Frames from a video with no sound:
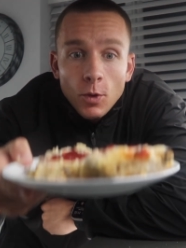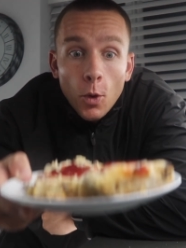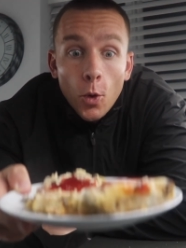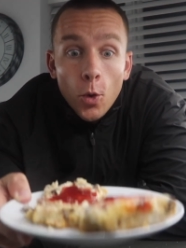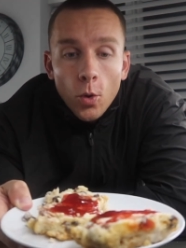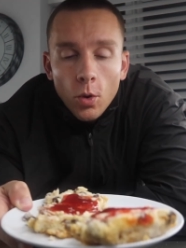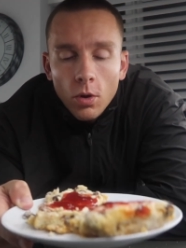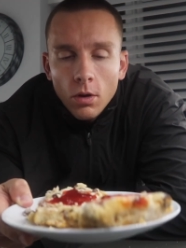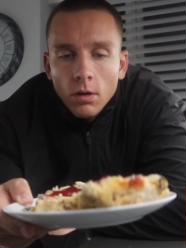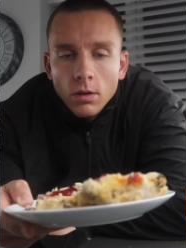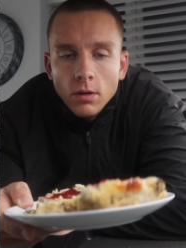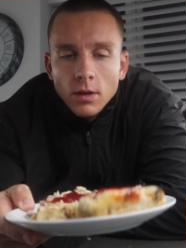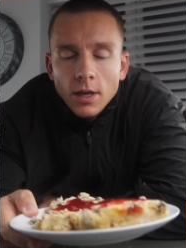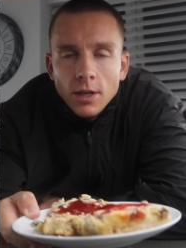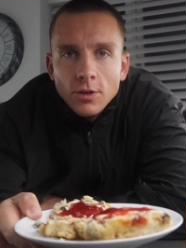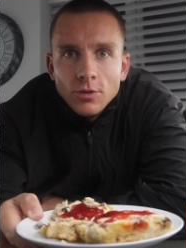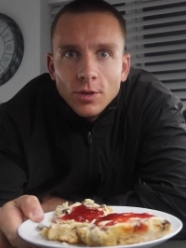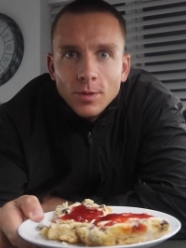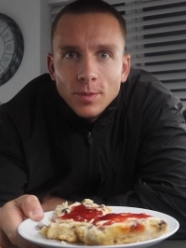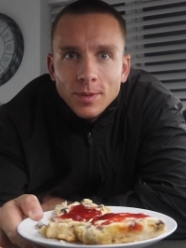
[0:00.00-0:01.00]
Oh God,
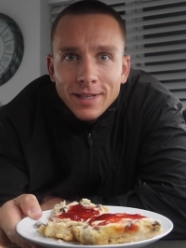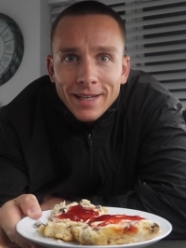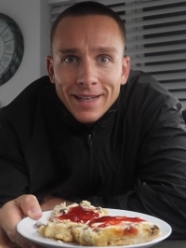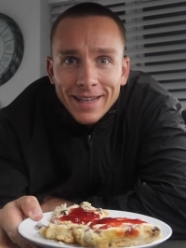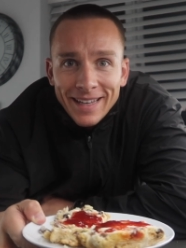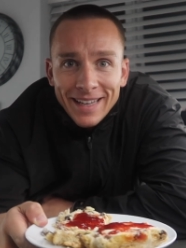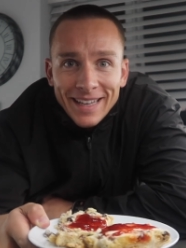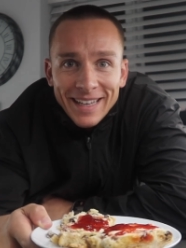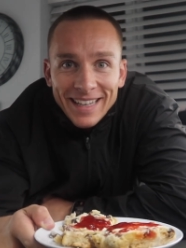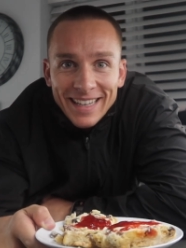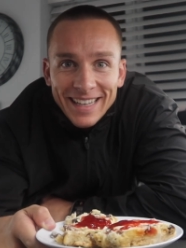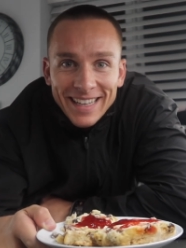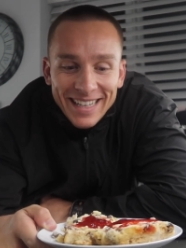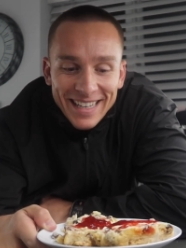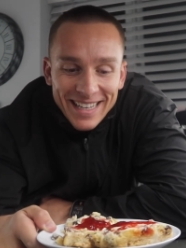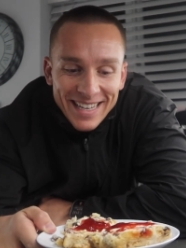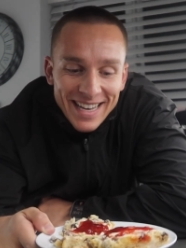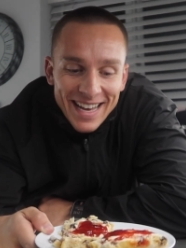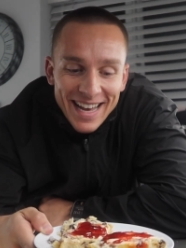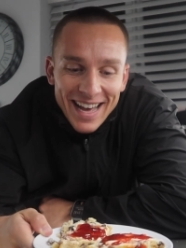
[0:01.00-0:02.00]
they dropped
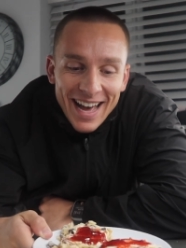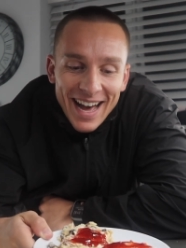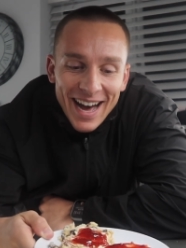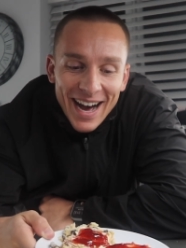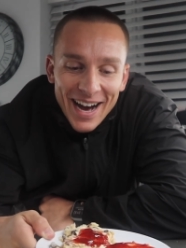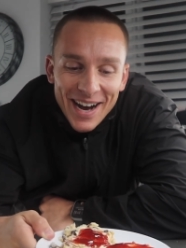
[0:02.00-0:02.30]
it.